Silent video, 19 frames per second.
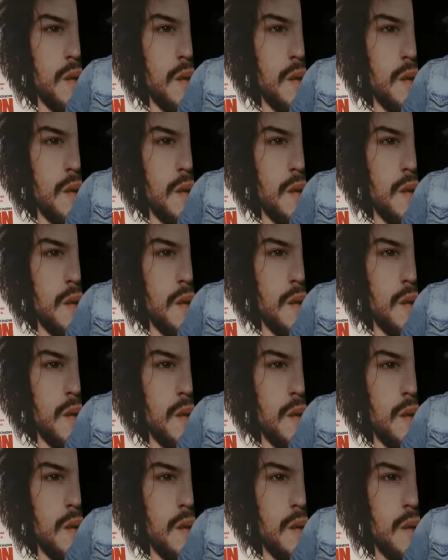
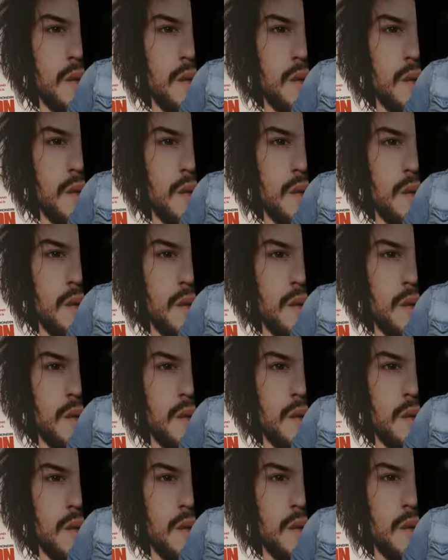
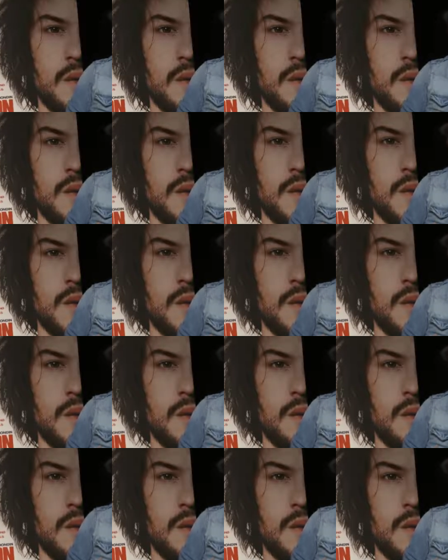
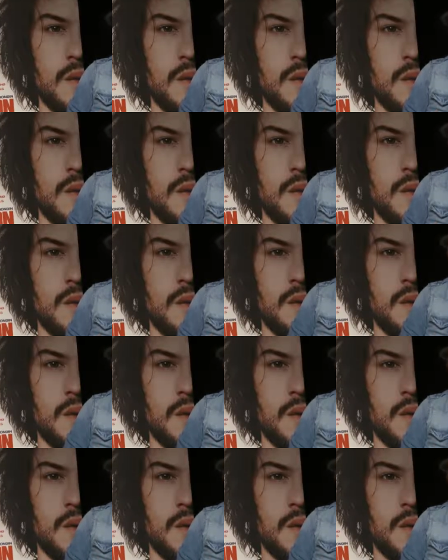
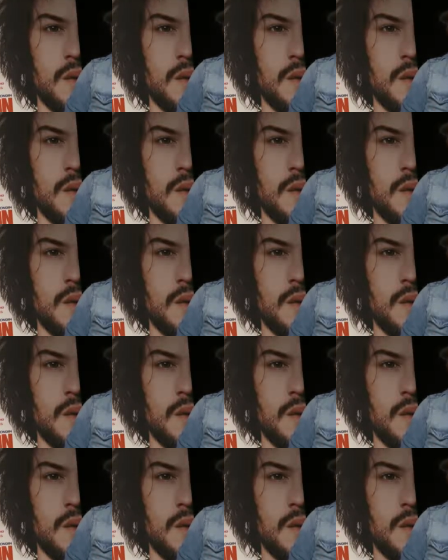(not speaking)